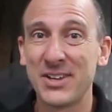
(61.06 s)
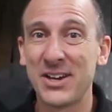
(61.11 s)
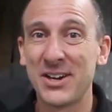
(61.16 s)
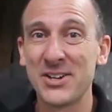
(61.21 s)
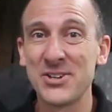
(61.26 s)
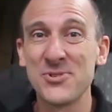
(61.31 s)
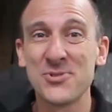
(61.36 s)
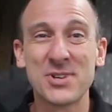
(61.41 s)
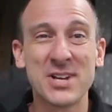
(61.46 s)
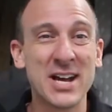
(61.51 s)
Are
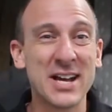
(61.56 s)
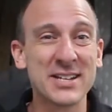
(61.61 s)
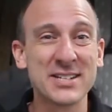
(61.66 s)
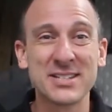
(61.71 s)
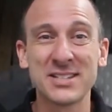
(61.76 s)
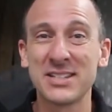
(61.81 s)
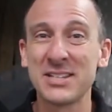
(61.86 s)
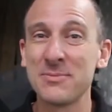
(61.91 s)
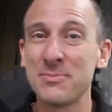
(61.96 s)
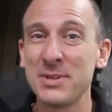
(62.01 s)
you
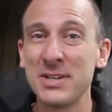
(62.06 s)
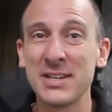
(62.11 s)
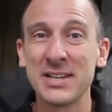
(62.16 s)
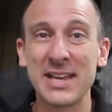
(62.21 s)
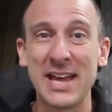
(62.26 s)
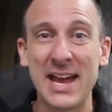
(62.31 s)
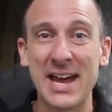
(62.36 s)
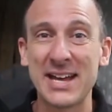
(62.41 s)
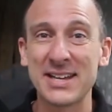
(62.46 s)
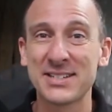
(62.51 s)
constantly being
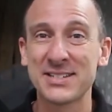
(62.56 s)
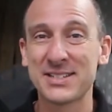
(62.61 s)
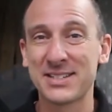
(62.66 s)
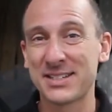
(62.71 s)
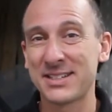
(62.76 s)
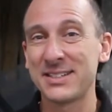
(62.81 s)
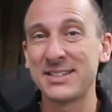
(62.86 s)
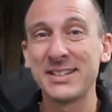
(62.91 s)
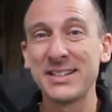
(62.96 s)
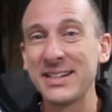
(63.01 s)
asked to
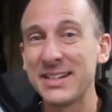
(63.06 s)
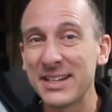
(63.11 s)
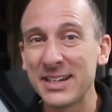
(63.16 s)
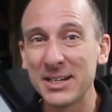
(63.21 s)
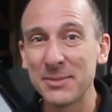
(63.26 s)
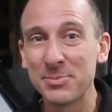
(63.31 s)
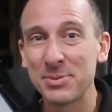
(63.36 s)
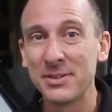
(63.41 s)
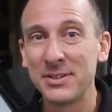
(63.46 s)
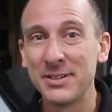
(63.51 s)
clean it up?